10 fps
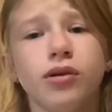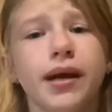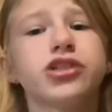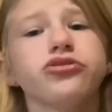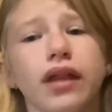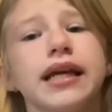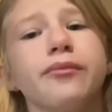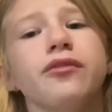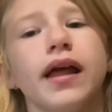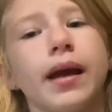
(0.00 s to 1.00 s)
Make sure you like, if
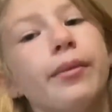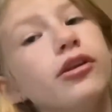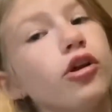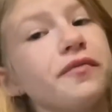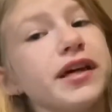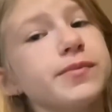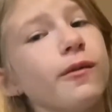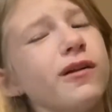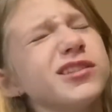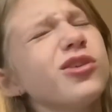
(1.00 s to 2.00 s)
you like, put notifications
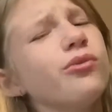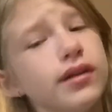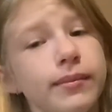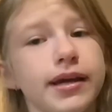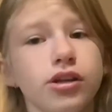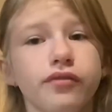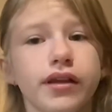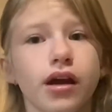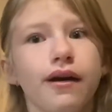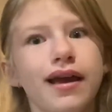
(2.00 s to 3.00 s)
below so when I make a new
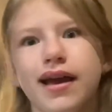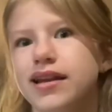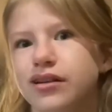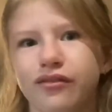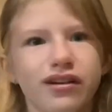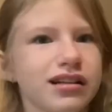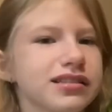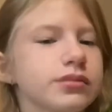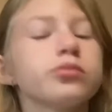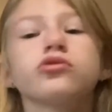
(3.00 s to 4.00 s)
video, and don't forget to
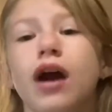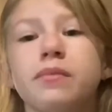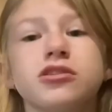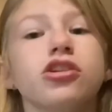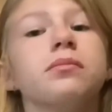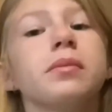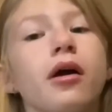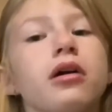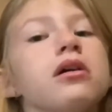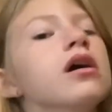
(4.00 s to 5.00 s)
subscribe so you can
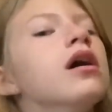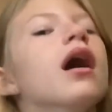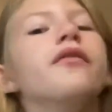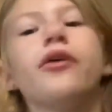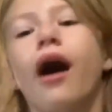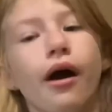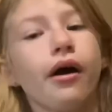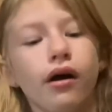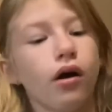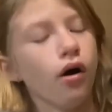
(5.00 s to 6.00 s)
part with your high
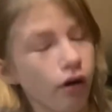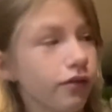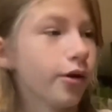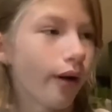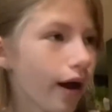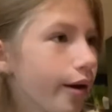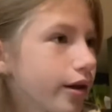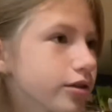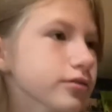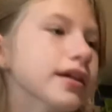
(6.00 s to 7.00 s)
of the Ohio
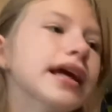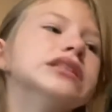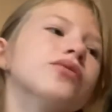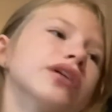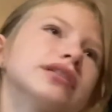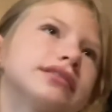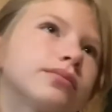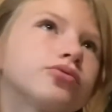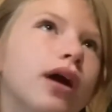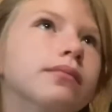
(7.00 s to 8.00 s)
household, and don't forget to
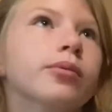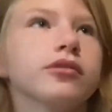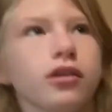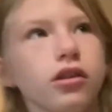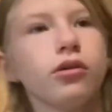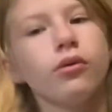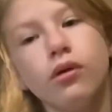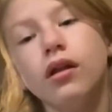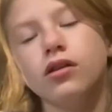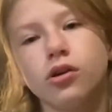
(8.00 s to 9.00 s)
subscribe to both
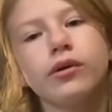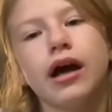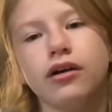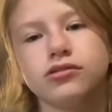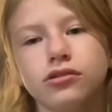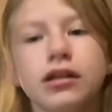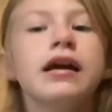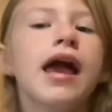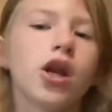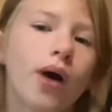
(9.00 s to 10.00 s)
Illinois household
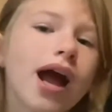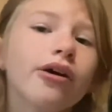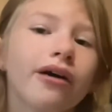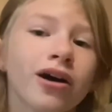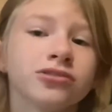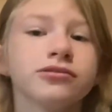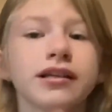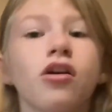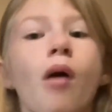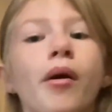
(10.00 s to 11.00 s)
and Ohio household, and
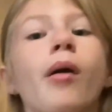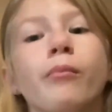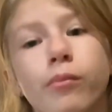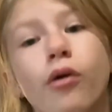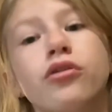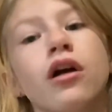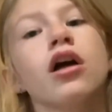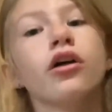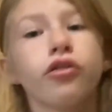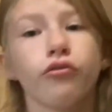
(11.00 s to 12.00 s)
comment on both
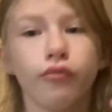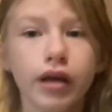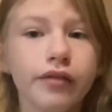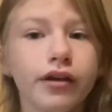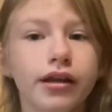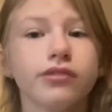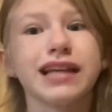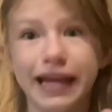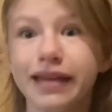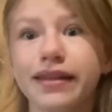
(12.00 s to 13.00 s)
three videos
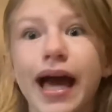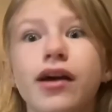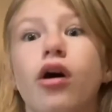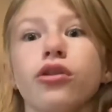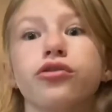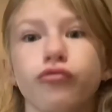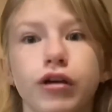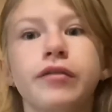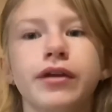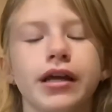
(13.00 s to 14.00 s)
and like on three
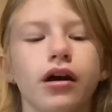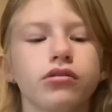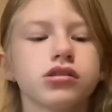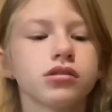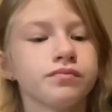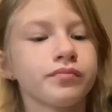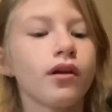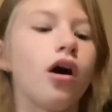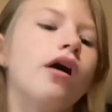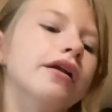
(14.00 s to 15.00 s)
videos
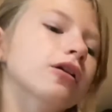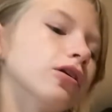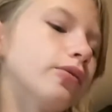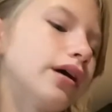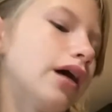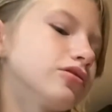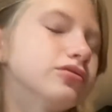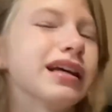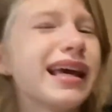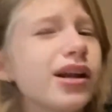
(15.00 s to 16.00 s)
on Illinois household
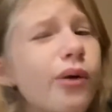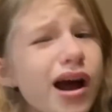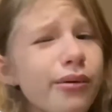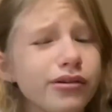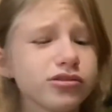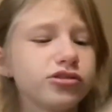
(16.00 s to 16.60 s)
and Ohio household.